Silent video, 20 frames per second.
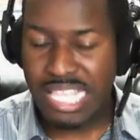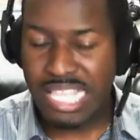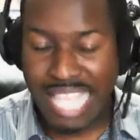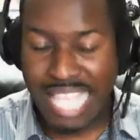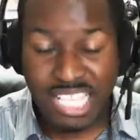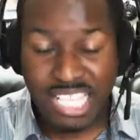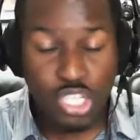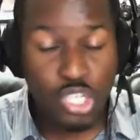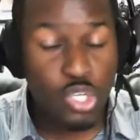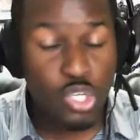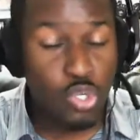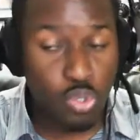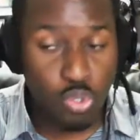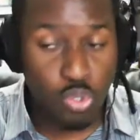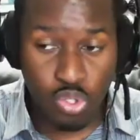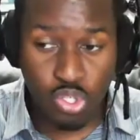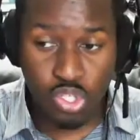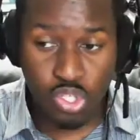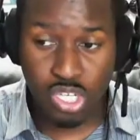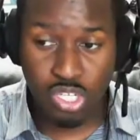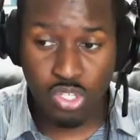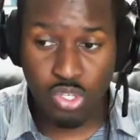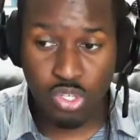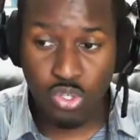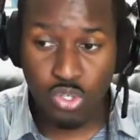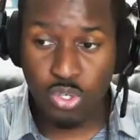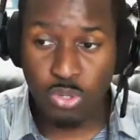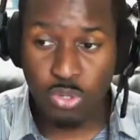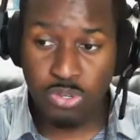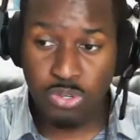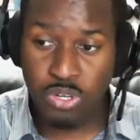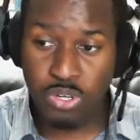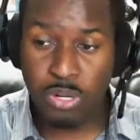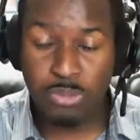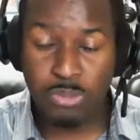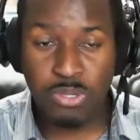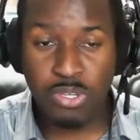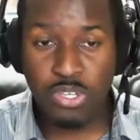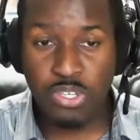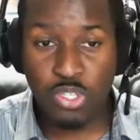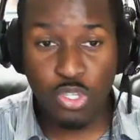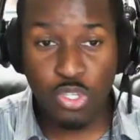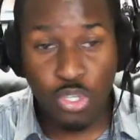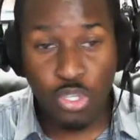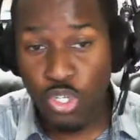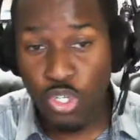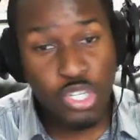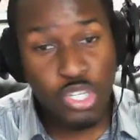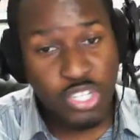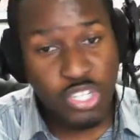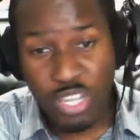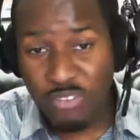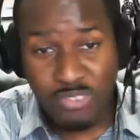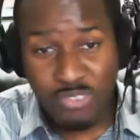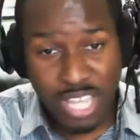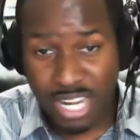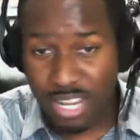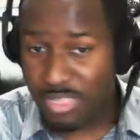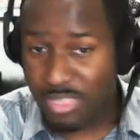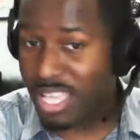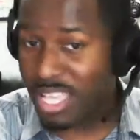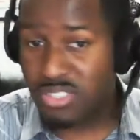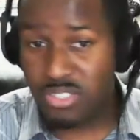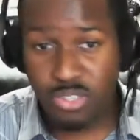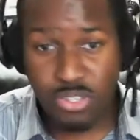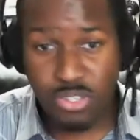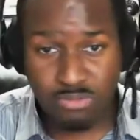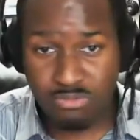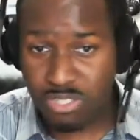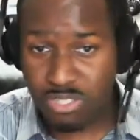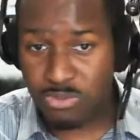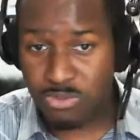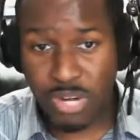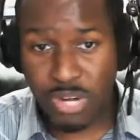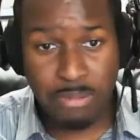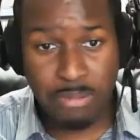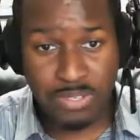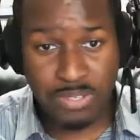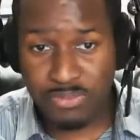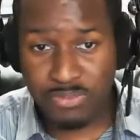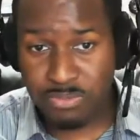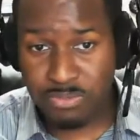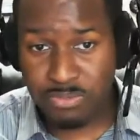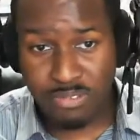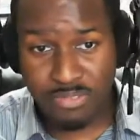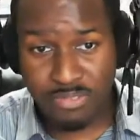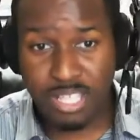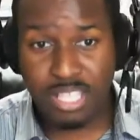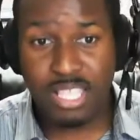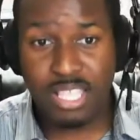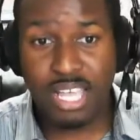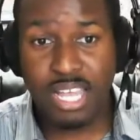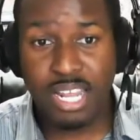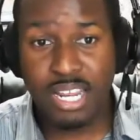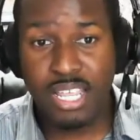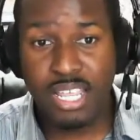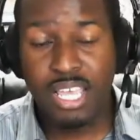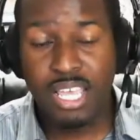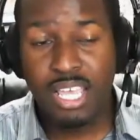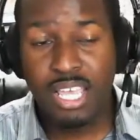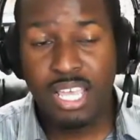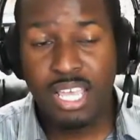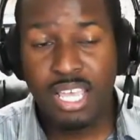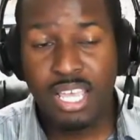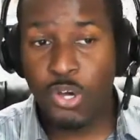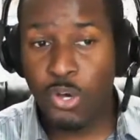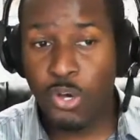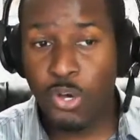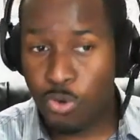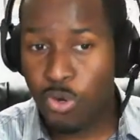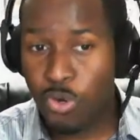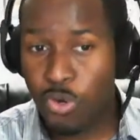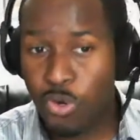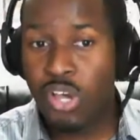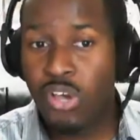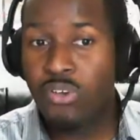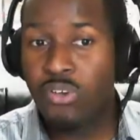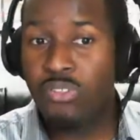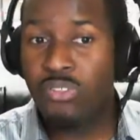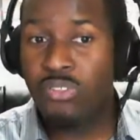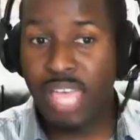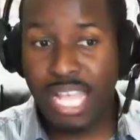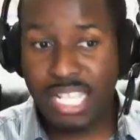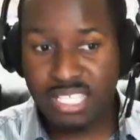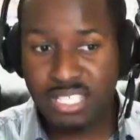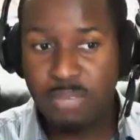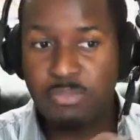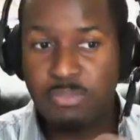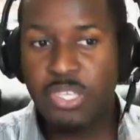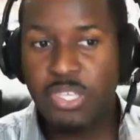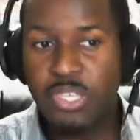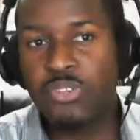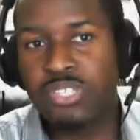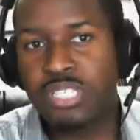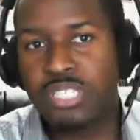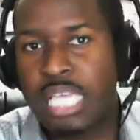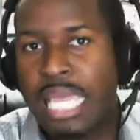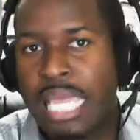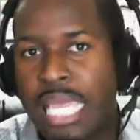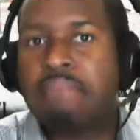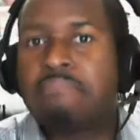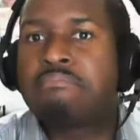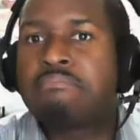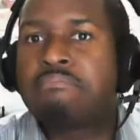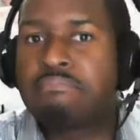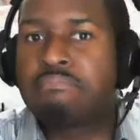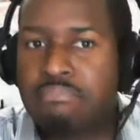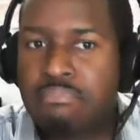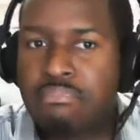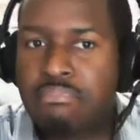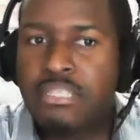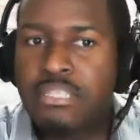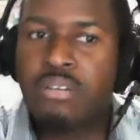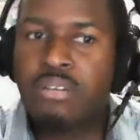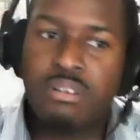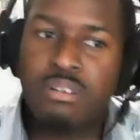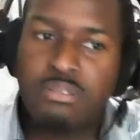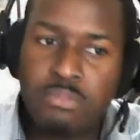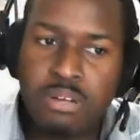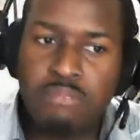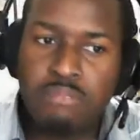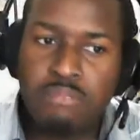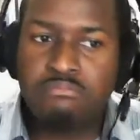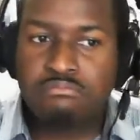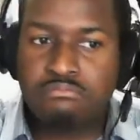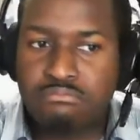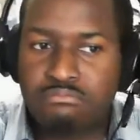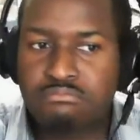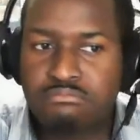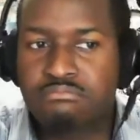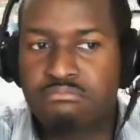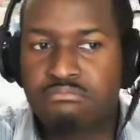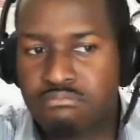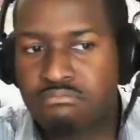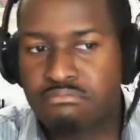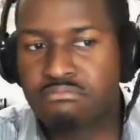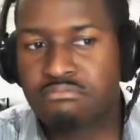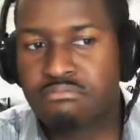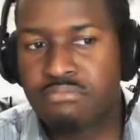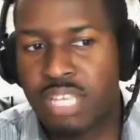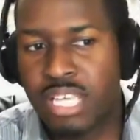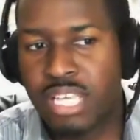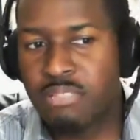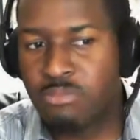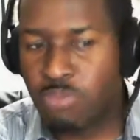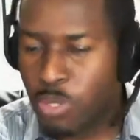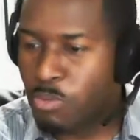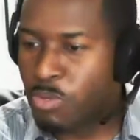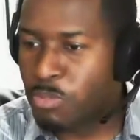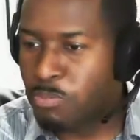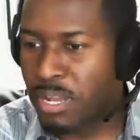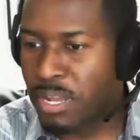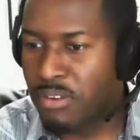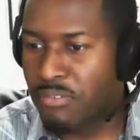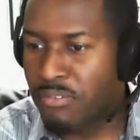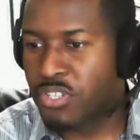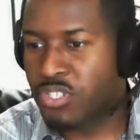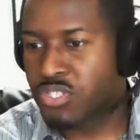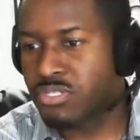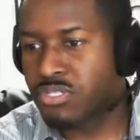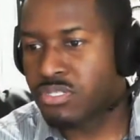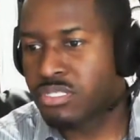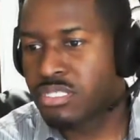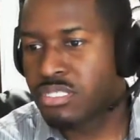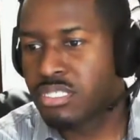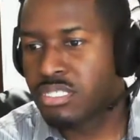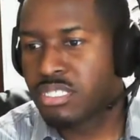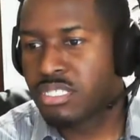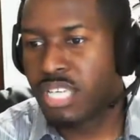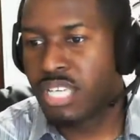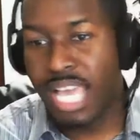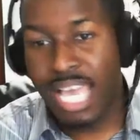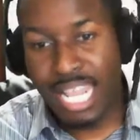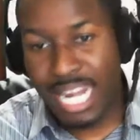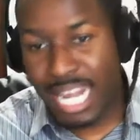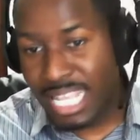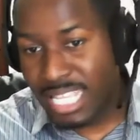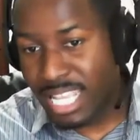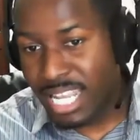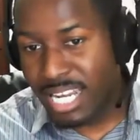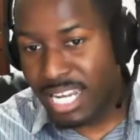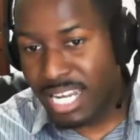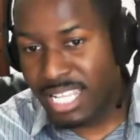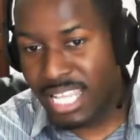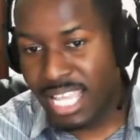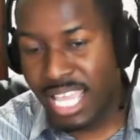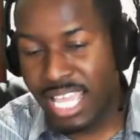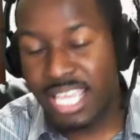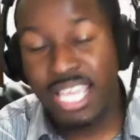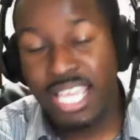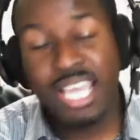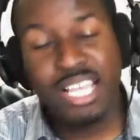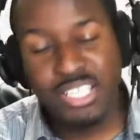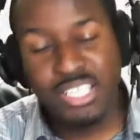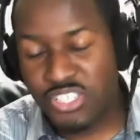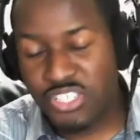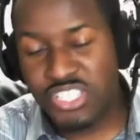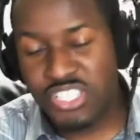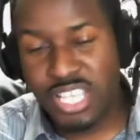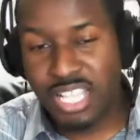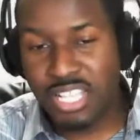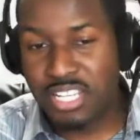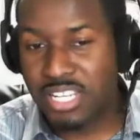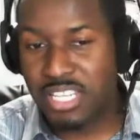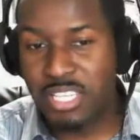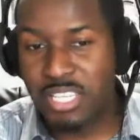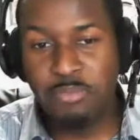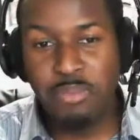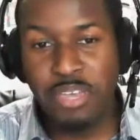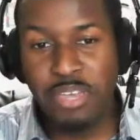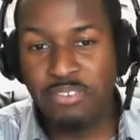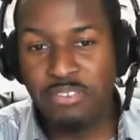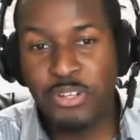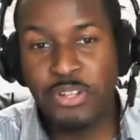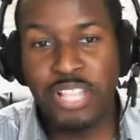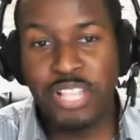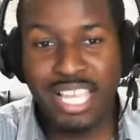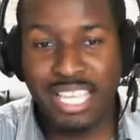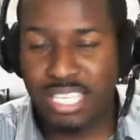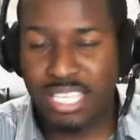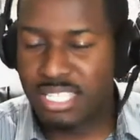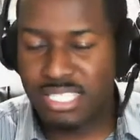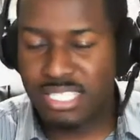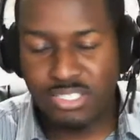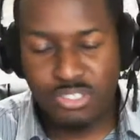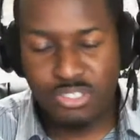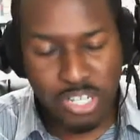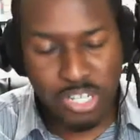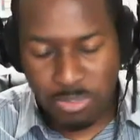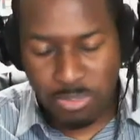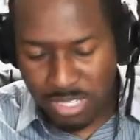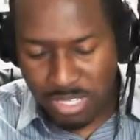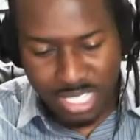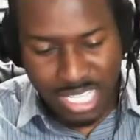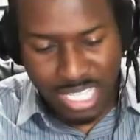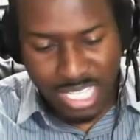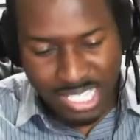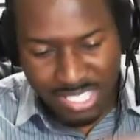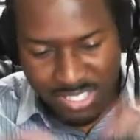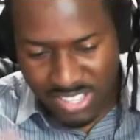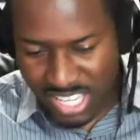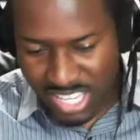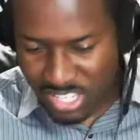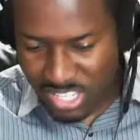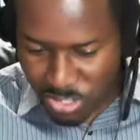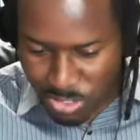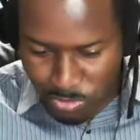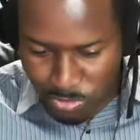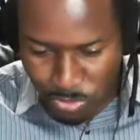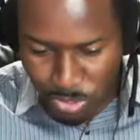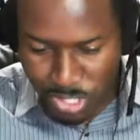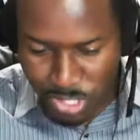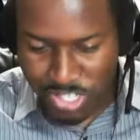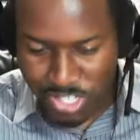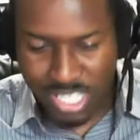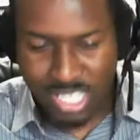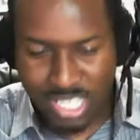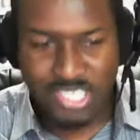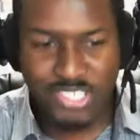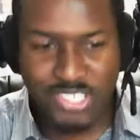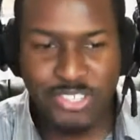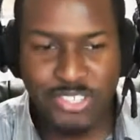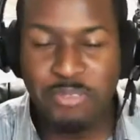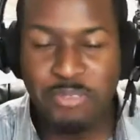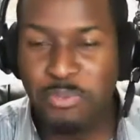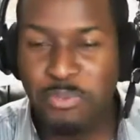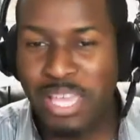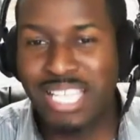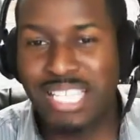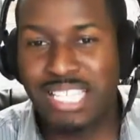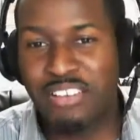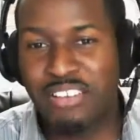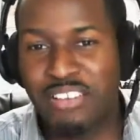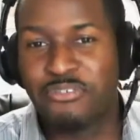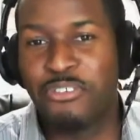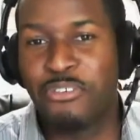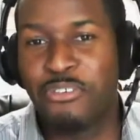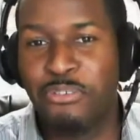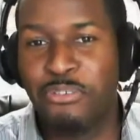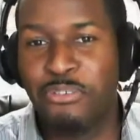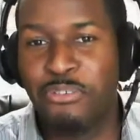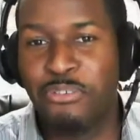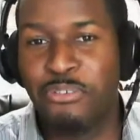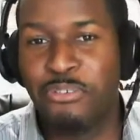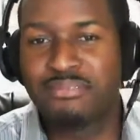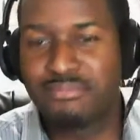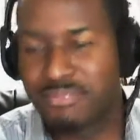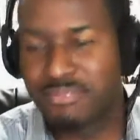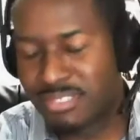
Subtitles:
That's huge in YouTube terms because you usually don't even get 1,000 subscribers from stuff like that. So that's something you can say, you know what? Well, it was beneficial. And at the end of the day, just sell on eBay if you don't like it. Trust me, that's what you need to do. eBay is there for a reason.